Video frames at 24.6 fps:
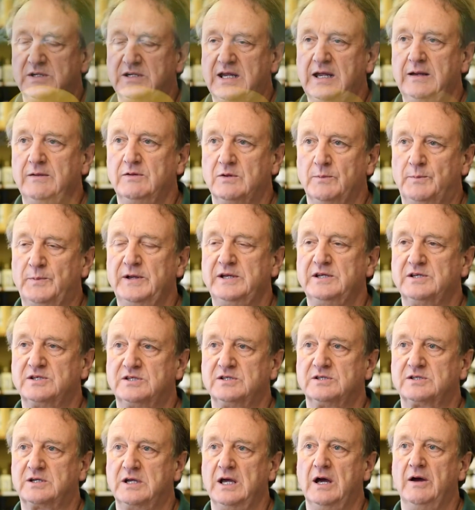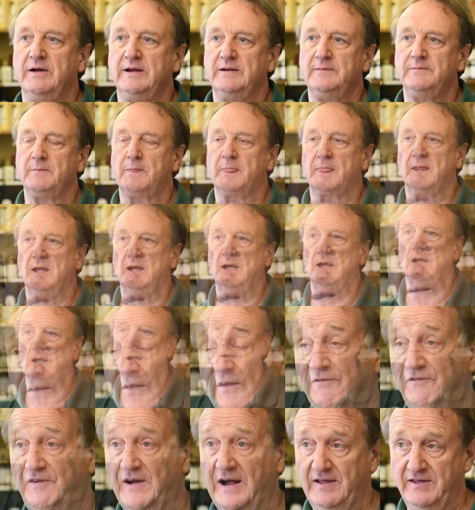we'd keep the pizzas going.
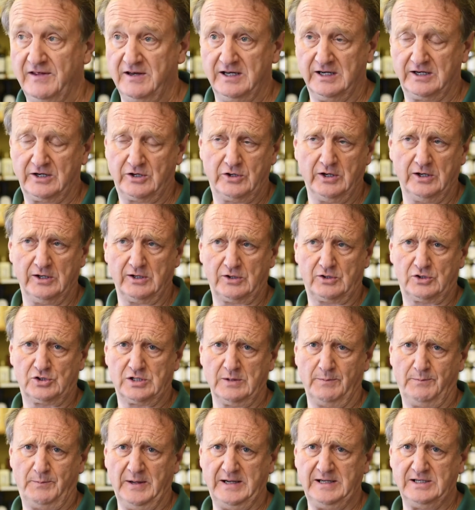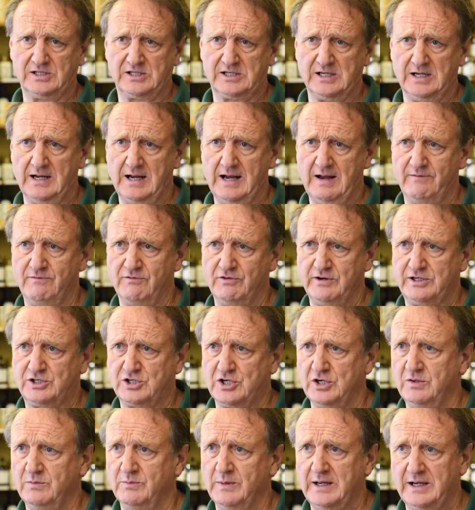The fact that it cooks a pizza every
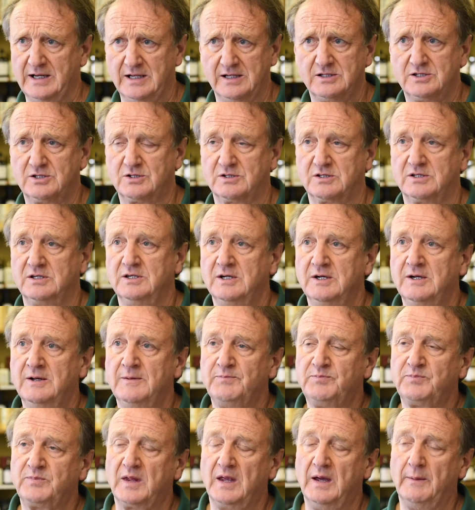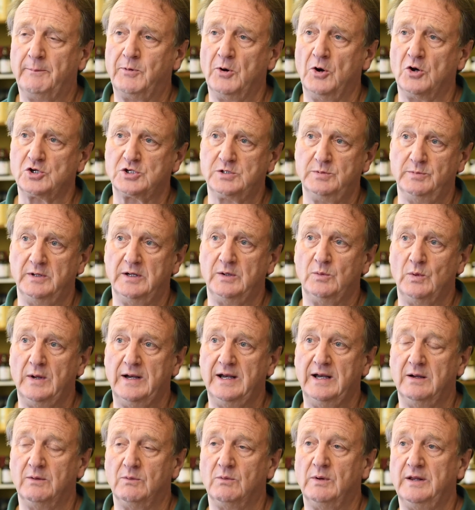2 minutes, approximately,
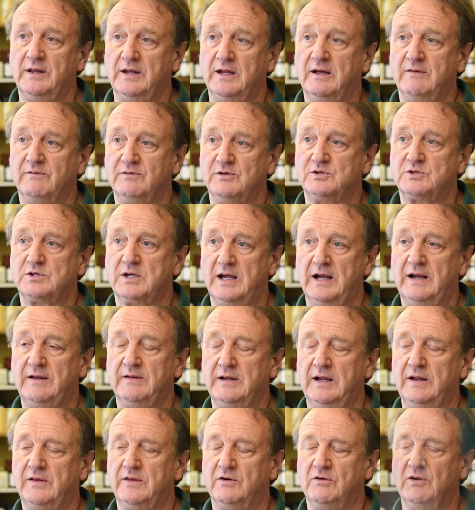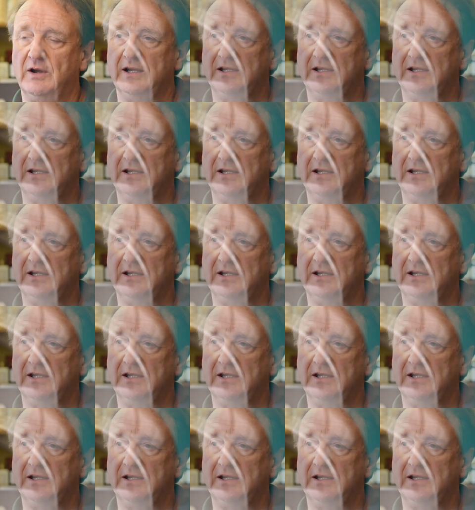when the oven's at the